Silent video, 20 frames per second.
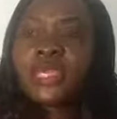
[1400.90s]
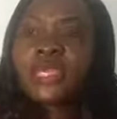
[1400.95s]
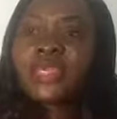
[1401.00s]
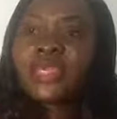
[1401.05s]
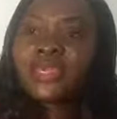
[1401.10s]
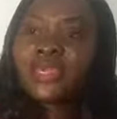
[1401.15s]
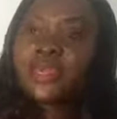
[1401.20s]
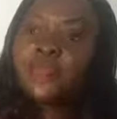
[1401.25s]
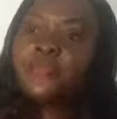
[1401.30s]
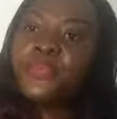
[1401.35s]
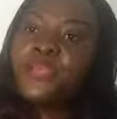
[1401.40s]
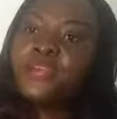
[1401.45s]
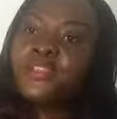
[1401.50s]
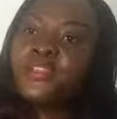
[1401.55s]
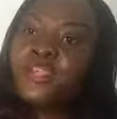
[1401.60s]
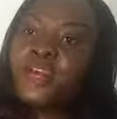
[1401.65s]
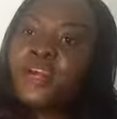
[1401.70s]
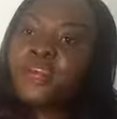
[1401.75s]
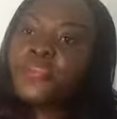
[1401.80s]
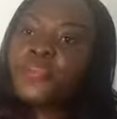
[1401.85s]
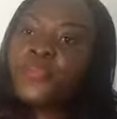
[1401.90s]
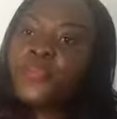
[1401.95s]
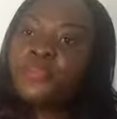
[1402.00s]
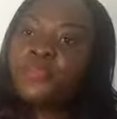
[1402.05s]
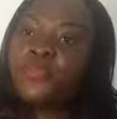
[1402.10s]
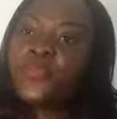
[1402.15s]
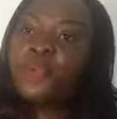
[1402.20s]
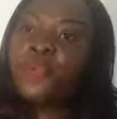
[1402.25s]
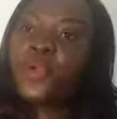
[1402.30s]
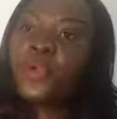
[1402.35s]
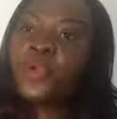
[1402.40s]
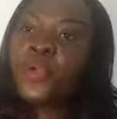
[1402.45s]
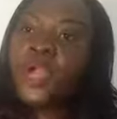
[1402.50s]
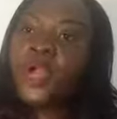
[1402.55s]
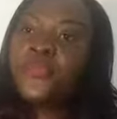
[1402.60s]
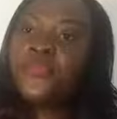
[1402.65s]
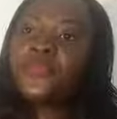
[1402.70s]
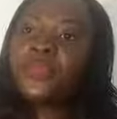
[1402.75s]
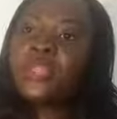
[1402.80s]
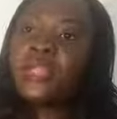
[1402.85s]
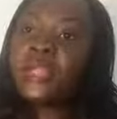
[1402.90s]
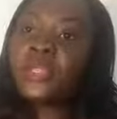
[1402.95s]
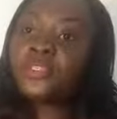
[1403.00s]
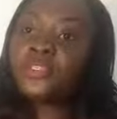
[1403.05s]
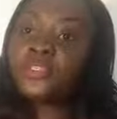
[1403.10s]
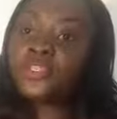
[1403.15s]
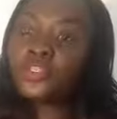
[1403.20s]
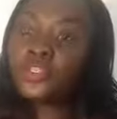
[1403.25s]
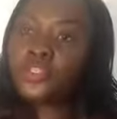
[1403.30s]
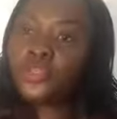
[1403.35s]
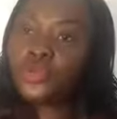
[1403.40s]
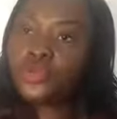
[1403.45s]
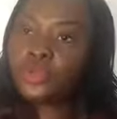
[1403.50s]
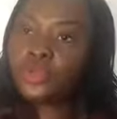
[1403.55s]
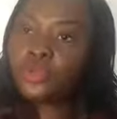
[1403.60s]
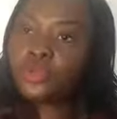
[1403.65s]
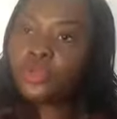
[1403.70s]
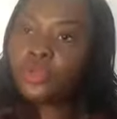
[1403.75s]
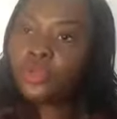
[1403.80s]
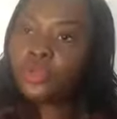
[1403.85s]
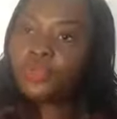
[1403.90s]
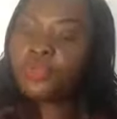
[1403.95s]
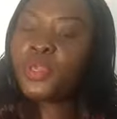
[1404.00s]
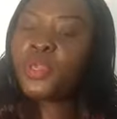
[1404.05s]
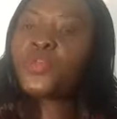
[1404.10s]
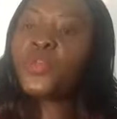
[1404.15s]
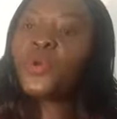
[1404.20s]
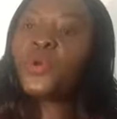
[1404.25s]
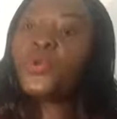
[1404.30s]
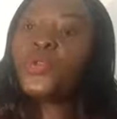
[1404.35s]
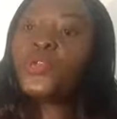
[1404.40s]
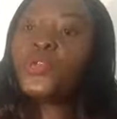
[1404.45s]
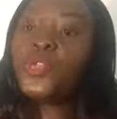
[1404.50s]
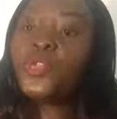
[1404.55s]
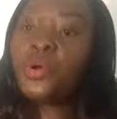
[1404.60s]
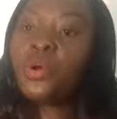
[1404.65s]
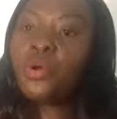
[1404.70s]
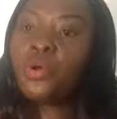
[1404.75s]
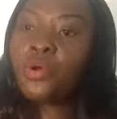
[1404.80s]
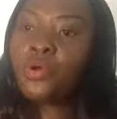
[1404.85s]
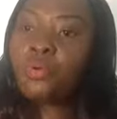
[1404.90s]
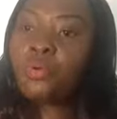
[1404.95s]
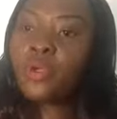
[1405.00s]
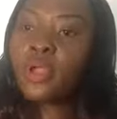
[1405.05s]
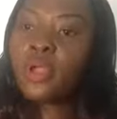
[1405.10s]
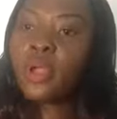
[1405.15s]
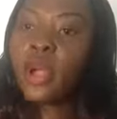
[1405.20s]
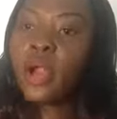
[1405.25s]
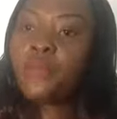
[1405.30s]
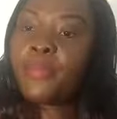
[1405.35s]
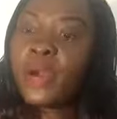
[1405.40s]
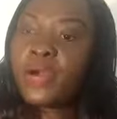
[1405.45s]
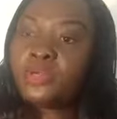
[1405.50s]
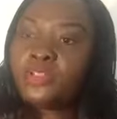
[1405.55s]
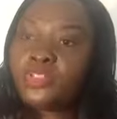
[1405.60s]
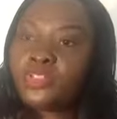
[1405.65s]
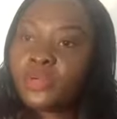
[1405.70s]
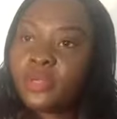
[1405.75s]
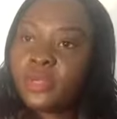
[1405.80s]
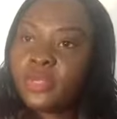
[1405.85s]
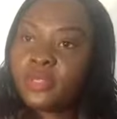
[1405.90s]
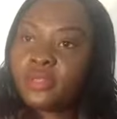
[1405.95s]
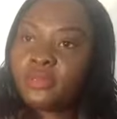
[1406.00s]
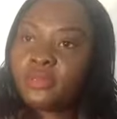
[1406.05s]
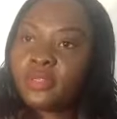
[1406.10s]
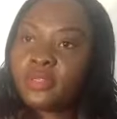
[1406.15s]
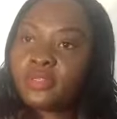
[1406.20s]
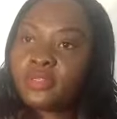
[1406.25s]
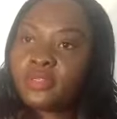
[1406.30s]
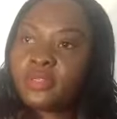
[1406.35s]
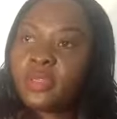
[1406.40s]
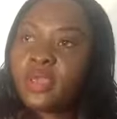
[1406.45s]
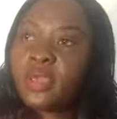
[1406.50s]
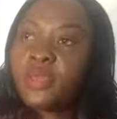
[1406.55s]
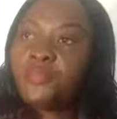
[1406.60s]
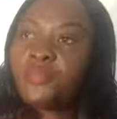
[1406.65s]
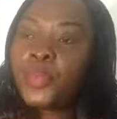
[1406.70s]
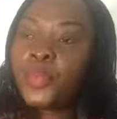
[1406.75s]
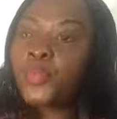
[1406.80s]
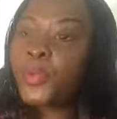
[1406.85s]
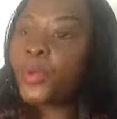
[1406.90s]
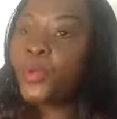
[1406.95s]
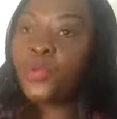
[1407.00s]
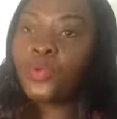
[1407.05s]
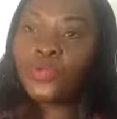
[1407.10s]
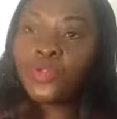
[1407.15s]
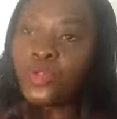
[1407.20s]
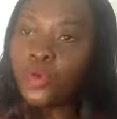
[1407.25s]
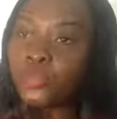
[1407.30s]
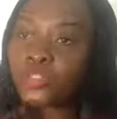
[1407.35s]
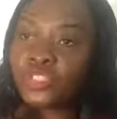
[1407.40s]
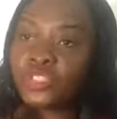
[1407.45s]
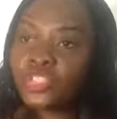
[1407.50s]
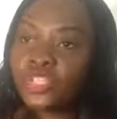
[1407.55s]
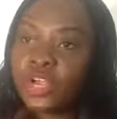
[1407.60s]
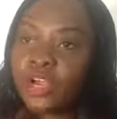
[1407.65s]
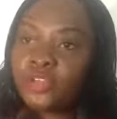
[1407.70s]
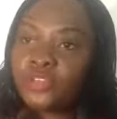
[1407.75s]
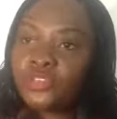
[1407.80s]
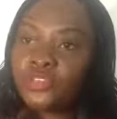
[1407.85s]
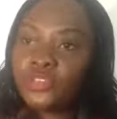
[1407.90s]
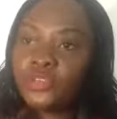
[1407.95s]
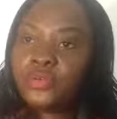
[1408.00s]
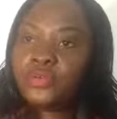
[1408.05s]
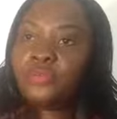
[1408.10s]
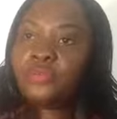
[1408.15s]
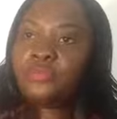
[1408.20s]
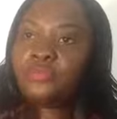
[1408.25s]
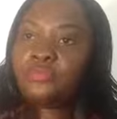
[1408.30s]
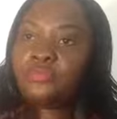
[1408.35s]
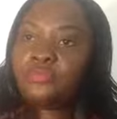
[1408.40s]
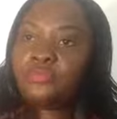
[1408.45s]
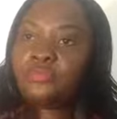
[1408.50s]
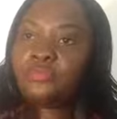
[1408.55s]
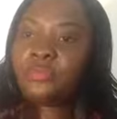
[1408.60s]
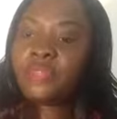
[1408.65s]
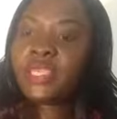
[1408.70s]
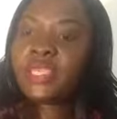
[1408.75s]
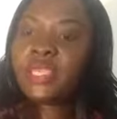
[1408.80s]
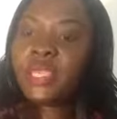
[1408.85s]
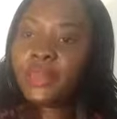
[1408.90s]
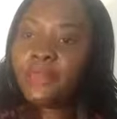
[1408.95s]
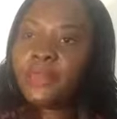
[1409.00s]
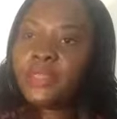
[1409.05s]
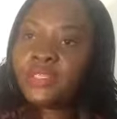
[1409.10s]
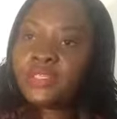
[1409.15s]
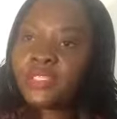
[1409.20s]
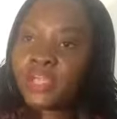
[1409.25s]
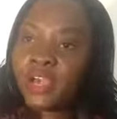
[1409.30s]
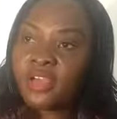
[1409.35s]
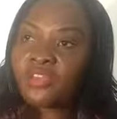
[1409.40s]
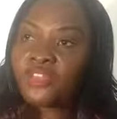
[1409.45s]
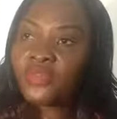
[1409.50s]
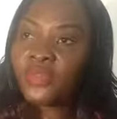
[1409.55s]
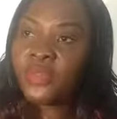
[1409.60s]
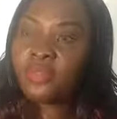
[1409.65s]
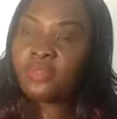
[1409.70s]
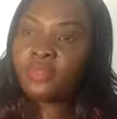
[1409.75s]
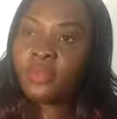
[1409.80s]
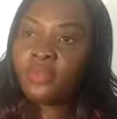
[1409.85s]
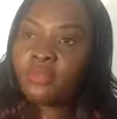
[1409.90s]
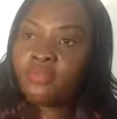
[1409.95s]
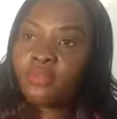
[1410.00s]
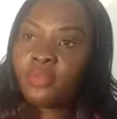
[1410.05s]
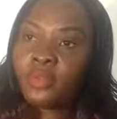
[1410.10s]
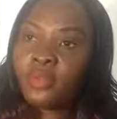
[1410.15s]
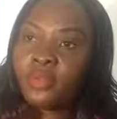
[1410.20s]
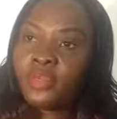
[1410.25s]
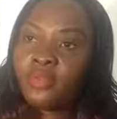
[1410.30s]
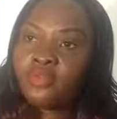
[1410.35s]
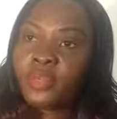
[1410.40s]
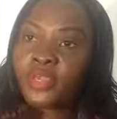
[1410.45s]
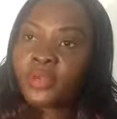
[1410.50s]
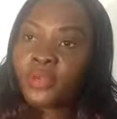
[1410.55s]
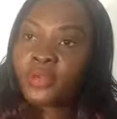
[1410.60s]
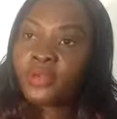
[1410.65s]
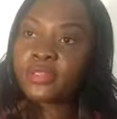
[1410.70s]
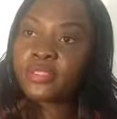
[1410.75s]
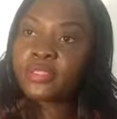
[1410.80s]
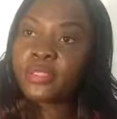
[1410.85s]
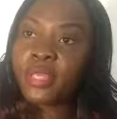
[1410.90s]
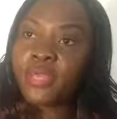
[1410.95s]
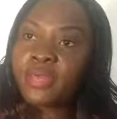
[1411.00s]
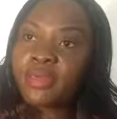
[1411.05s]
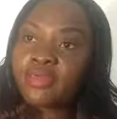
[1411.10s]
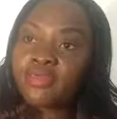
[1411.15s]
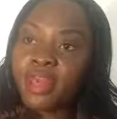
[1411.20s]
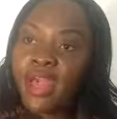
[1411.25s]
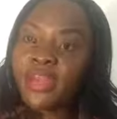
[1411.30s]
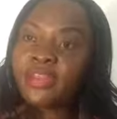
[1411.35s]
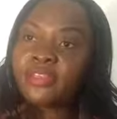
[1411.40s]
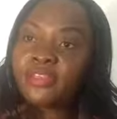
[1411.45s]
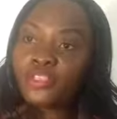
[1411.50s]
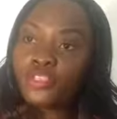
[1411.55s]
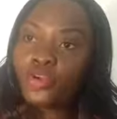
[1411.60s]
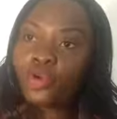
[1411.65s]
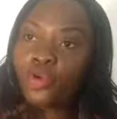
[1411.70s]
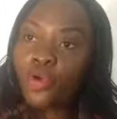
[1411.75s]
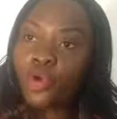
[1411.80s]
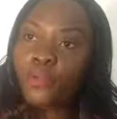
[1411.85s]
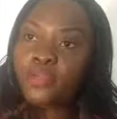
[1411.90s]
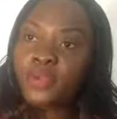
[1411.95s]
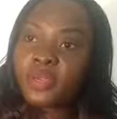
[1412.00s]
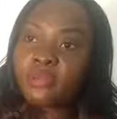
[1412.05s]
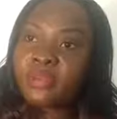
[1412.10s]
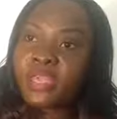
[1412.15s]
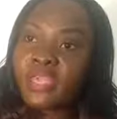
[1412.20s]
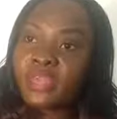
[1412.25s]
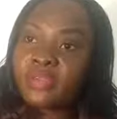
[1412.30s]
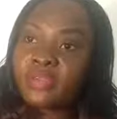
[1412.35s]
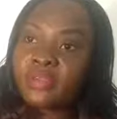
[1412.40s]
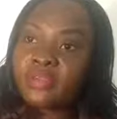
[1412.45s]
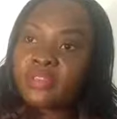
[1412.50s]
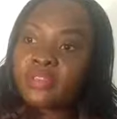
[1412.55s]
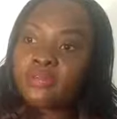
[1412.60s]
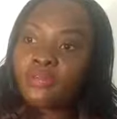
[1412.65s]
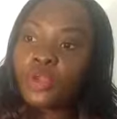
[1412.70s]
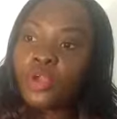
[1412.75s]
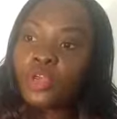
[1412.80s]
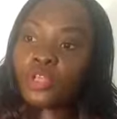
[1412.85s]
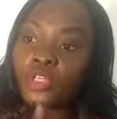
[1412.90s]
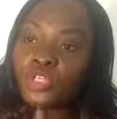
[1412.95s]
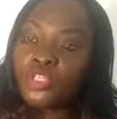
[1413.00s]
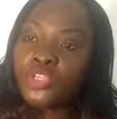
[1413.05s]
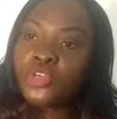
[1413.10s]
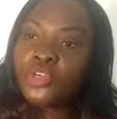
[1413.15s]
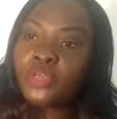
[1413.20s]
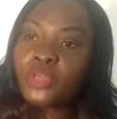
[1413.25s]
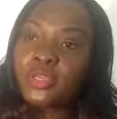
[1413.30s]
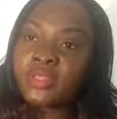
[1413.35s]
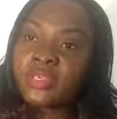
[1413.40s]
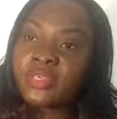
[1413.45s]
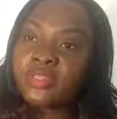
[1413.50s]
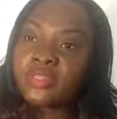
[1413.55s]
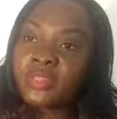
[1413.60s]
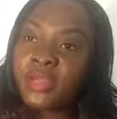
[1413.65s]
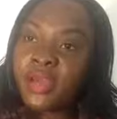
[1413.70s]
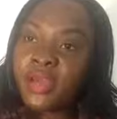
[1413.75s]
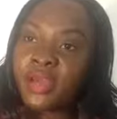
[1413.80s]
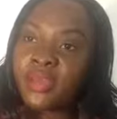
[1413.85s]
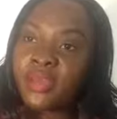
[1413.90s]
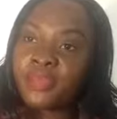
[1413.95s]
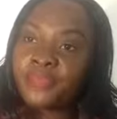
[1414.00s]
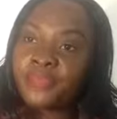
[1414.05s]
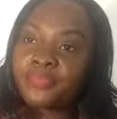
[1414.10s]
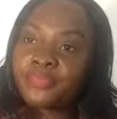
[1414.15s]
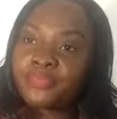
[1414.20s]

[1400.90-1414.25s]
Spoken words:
Keep in touch with people who can relate to you, people who know about your illness, people who will not judge you. Keep in touch with them, because that is your coping mechanism during this time.